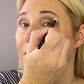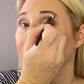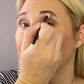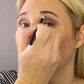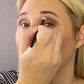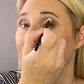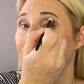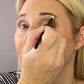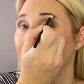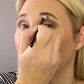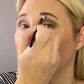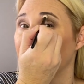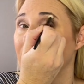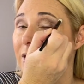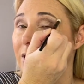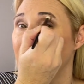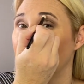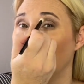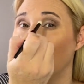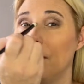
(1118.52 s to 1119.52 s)
and blend
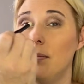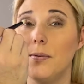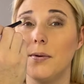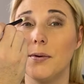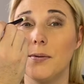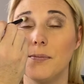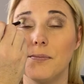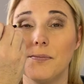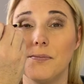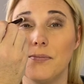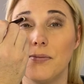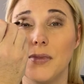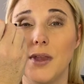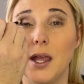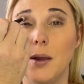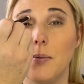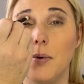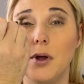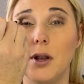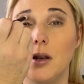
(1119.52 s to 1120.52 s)
it up. I
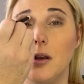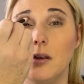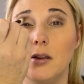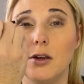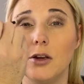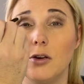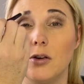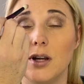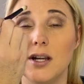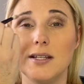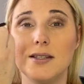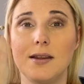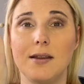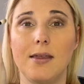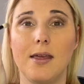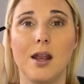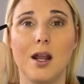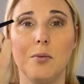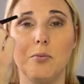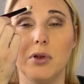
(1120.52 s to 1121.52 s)
put it in the crease and
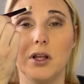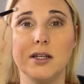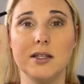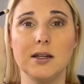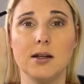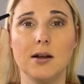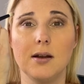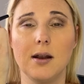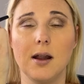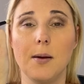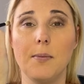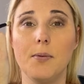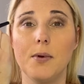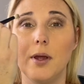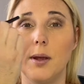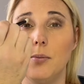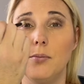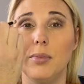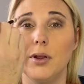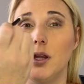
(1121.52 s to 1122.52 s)
then I blended it up
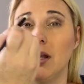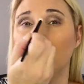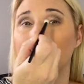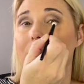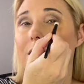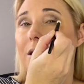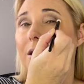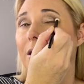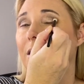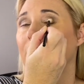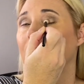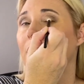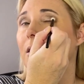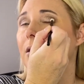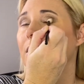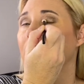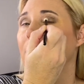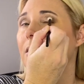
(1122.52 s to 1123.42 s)
and blended it in.